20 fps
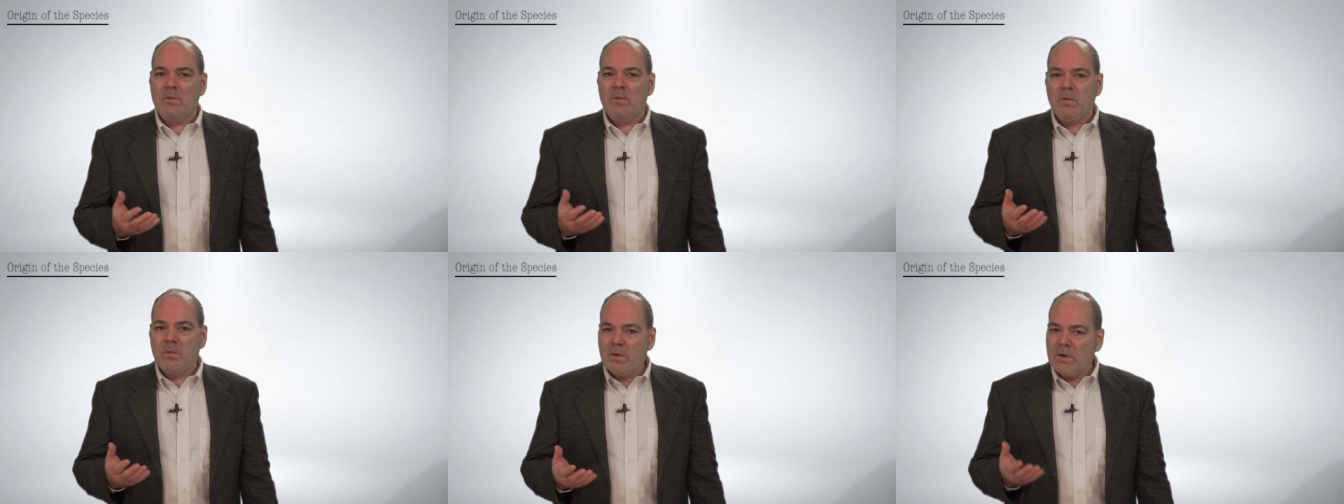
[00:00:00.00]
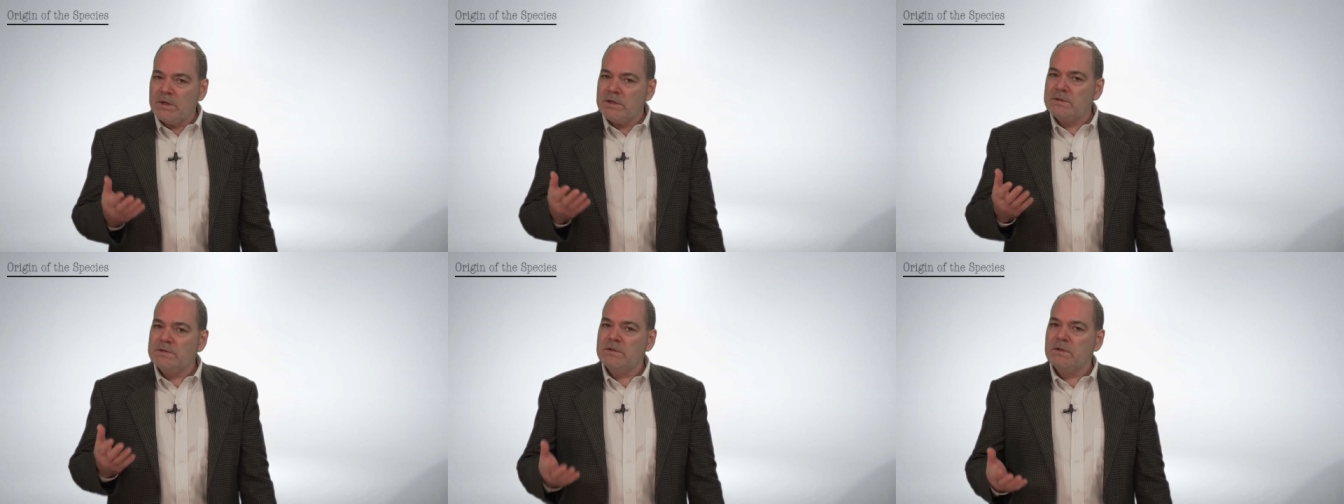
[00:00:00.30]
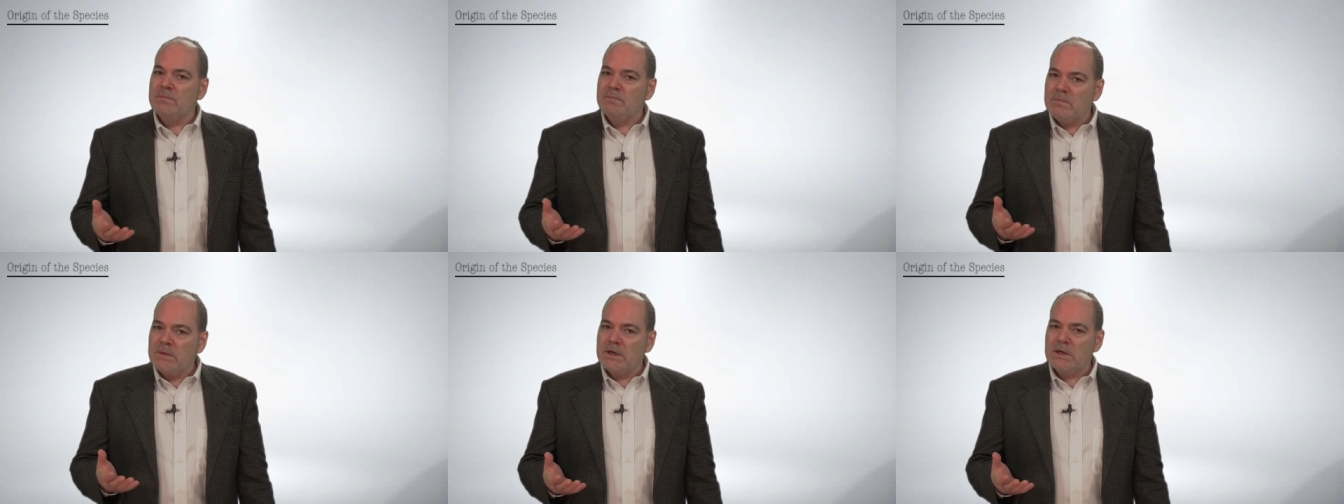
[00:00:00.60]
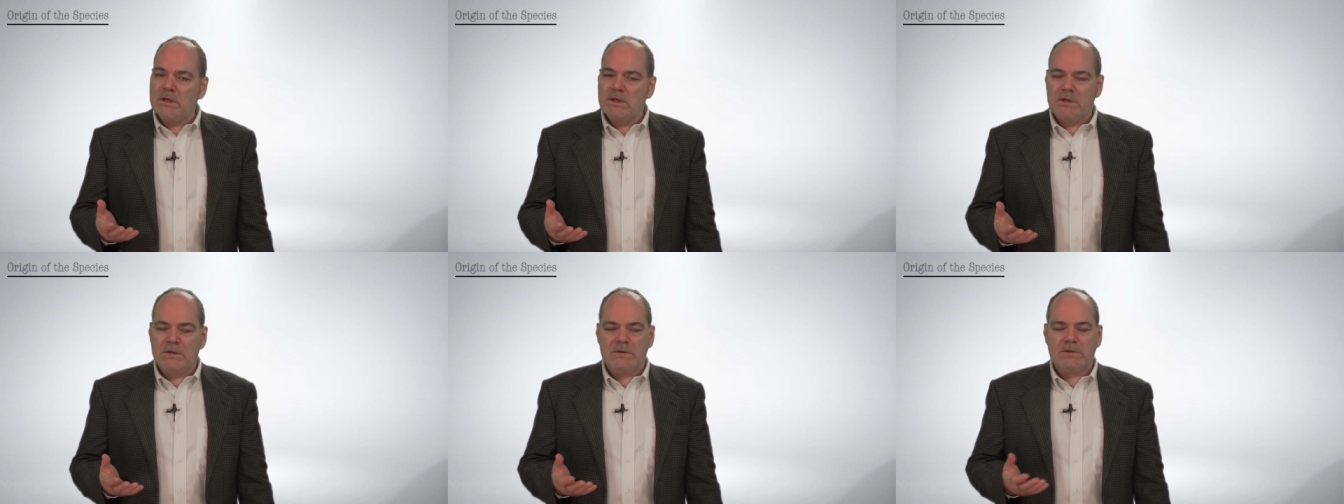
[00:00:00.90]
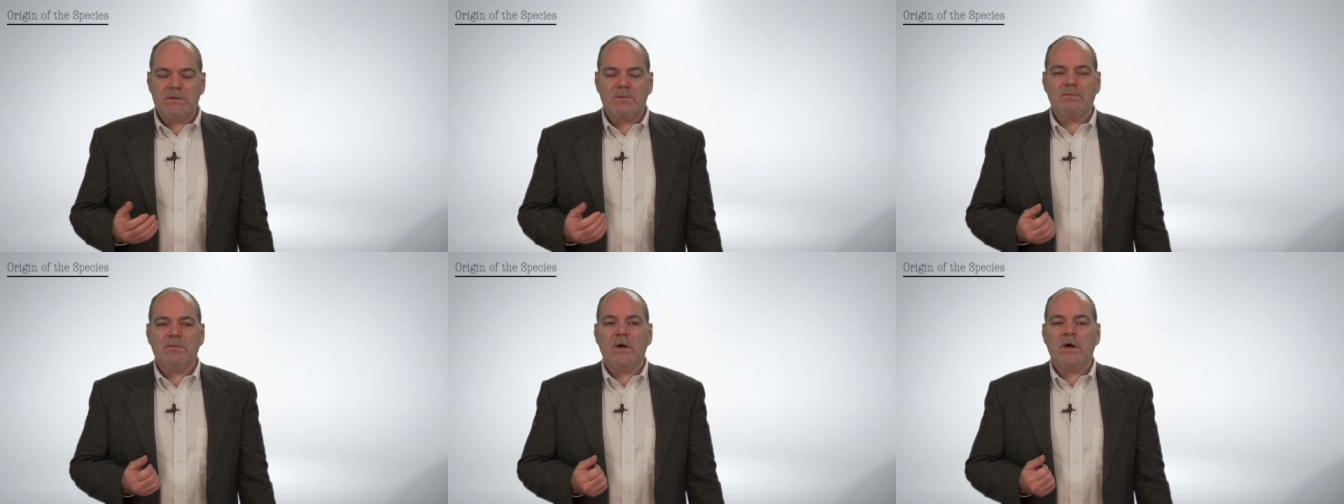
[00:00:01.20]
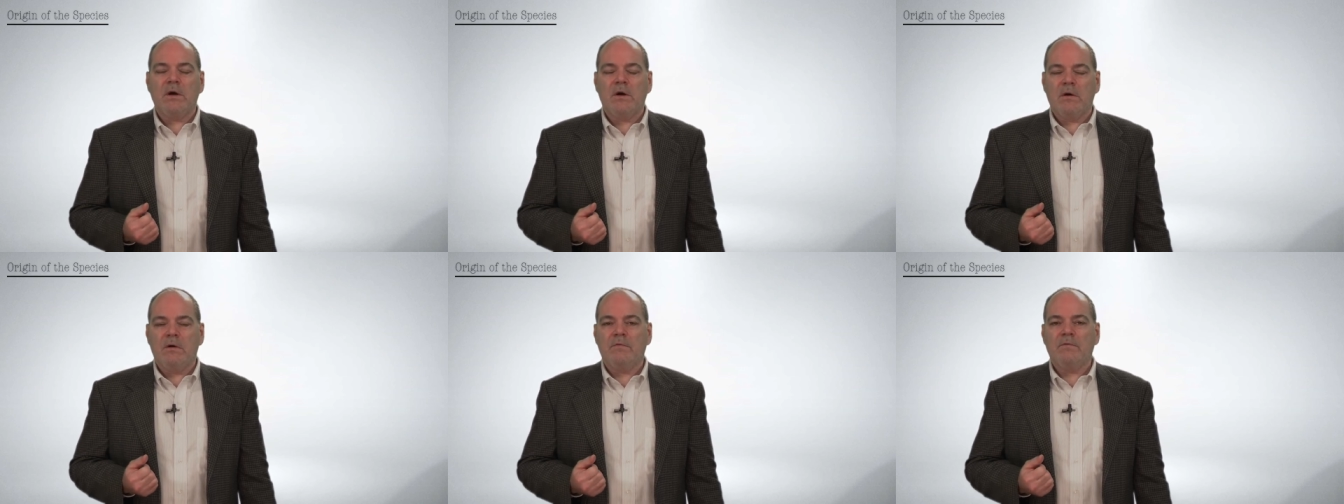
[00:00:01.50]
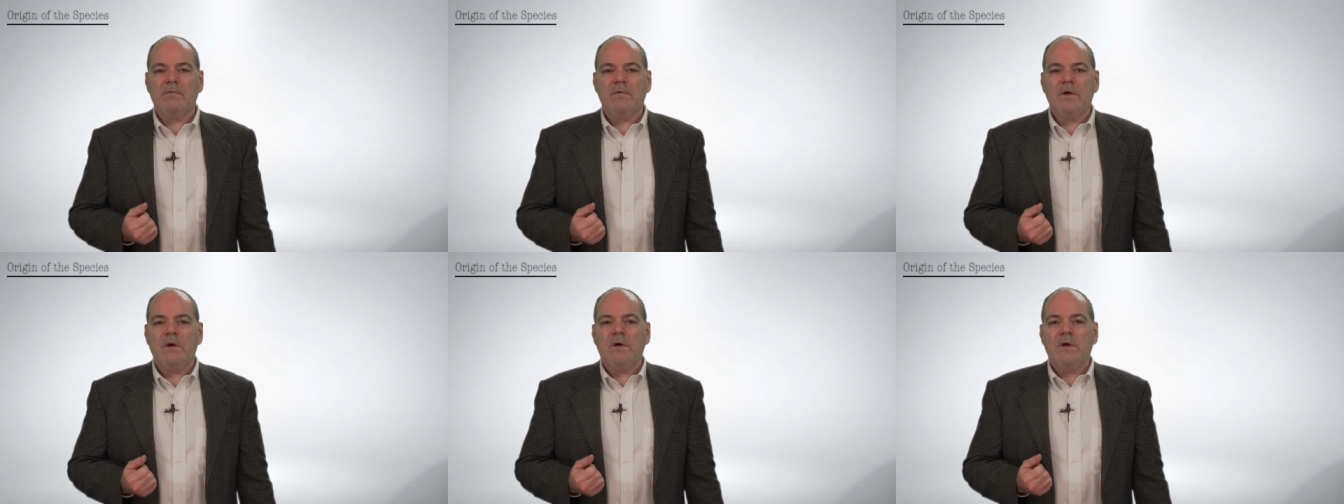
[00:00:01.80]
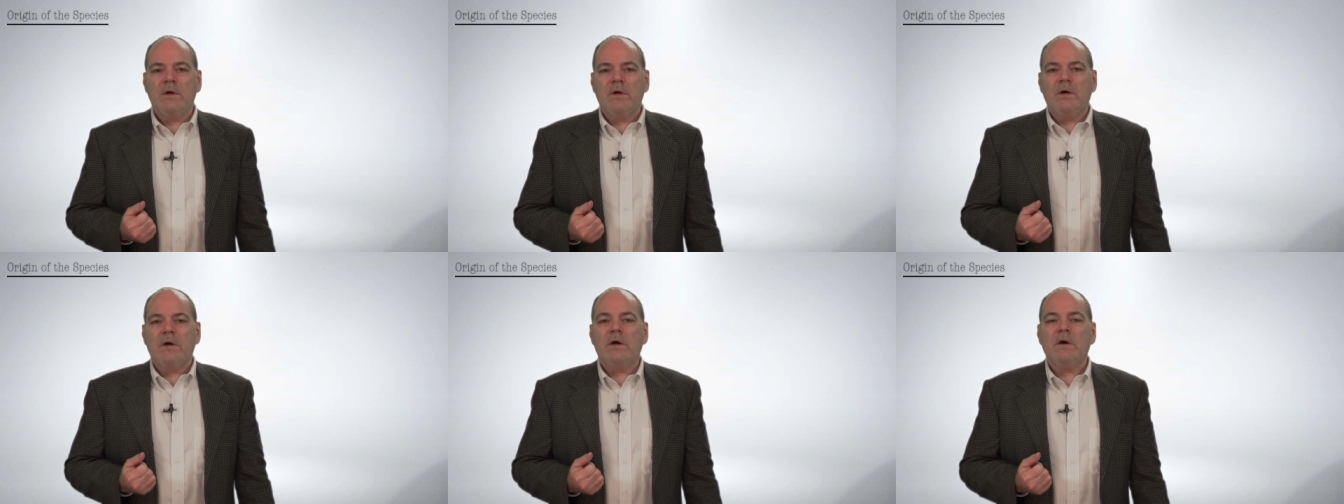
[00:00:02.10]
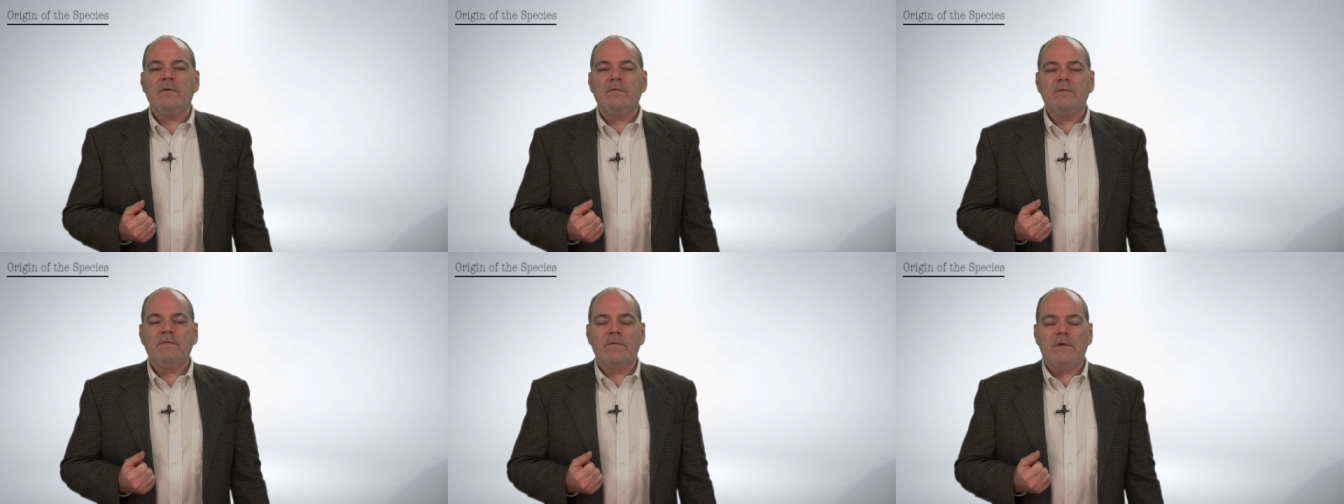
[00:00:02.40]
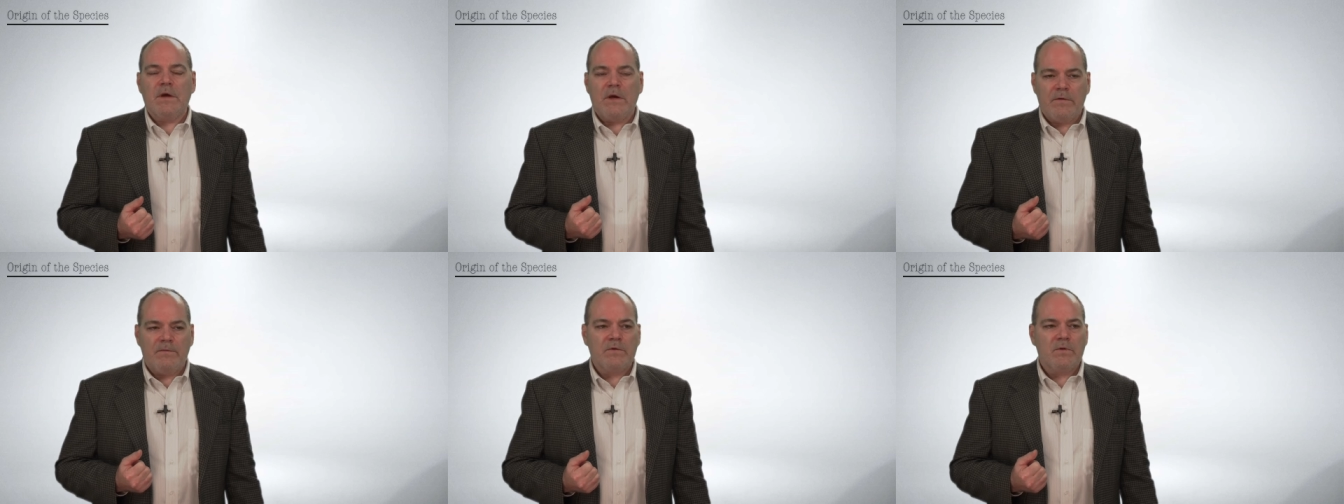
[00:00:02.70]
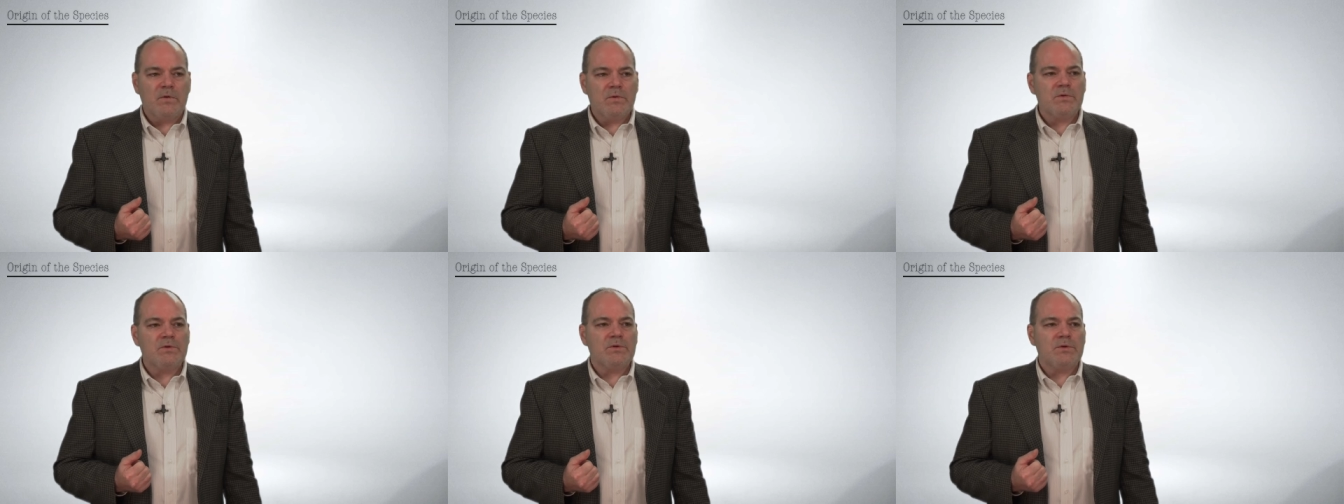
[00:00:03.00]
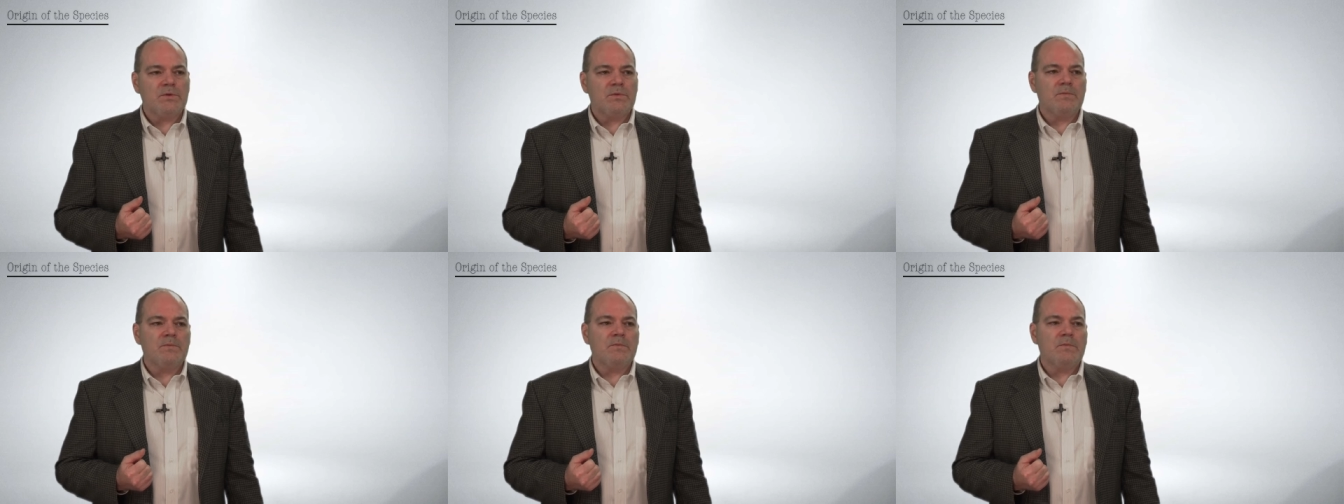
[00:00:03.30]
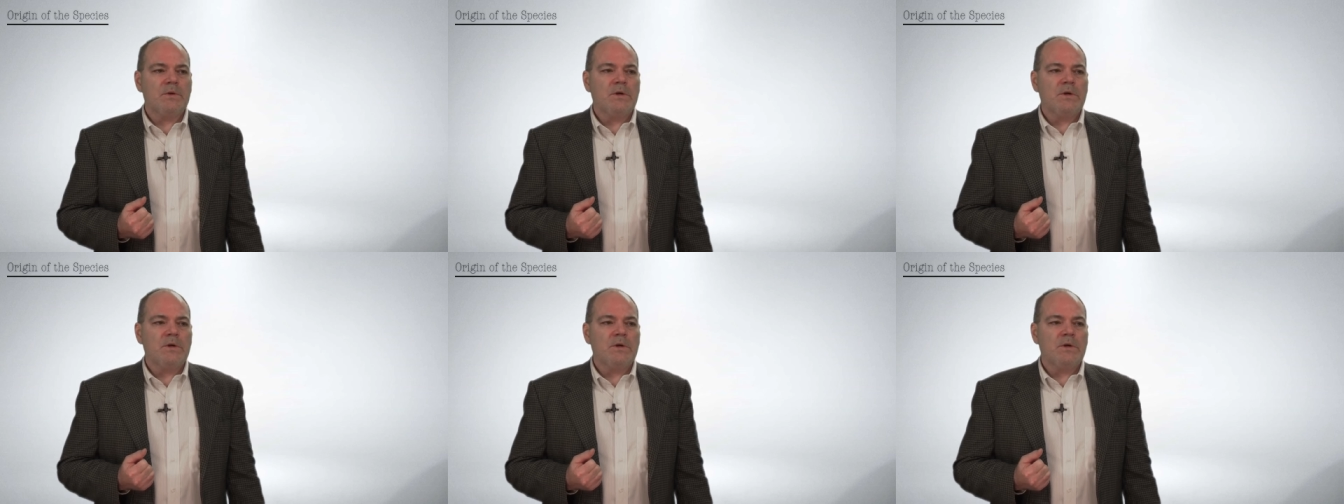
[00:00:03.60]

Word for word: what is the mechanism of, of evolution.